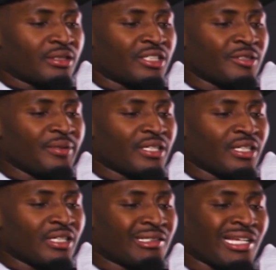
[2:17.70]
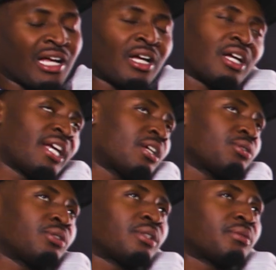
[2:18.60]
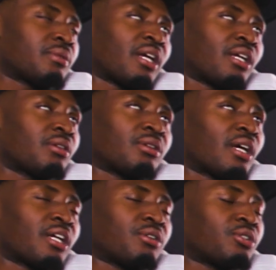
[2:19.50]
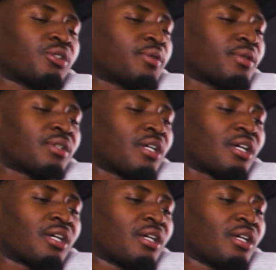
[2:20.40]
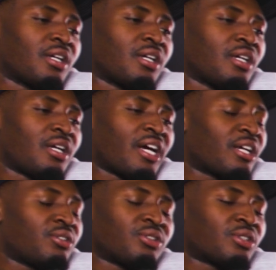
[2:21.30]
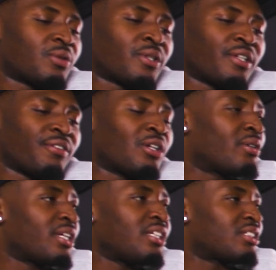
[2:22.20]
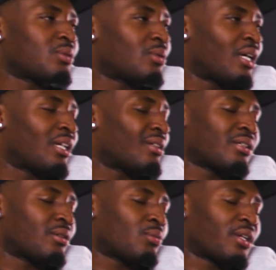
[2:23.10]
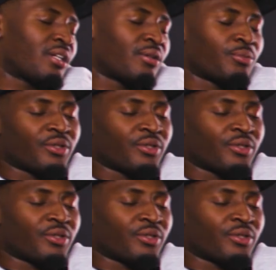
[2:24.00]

just because nah, I ain't gonna do him. I ain't gonna do a quick car. I ain't gonna do it quick, even though he's one of them